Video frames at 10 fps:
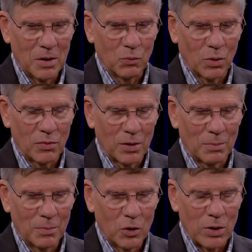One of the
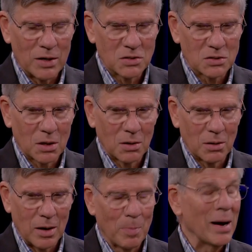greatest
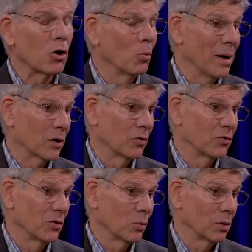apparel makers
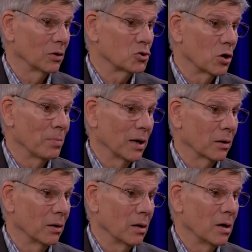in the world, a shirt
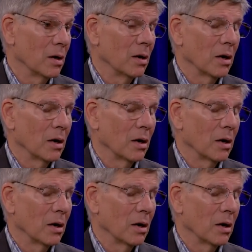maker. Mm.